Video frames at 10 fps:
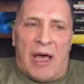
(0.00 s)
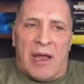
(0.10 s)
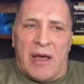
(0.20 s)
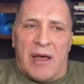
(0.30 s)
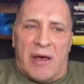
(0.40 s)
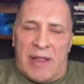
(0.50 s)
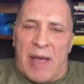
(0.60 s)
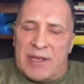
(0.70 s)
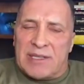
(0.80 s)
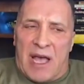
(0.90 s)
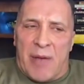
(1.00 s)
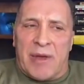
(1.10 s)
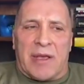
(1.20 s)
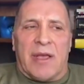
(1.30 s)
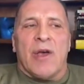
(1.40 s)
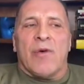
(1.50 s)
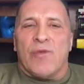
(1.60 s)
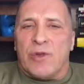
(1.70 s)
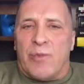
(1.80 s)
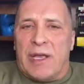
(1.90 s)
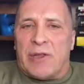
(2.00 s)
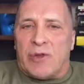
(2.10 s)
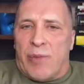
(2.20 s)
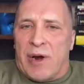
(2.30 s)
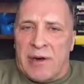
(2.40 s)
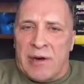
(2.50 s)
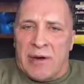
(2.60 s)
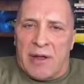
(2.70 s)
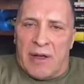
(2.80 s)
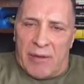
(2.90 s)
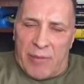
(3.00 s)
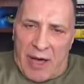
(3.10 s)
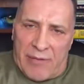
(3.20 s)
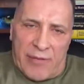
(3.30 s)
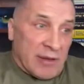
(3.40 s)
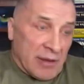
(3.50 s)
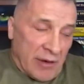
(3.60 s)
uh, on empty stomach would be to burn body fat.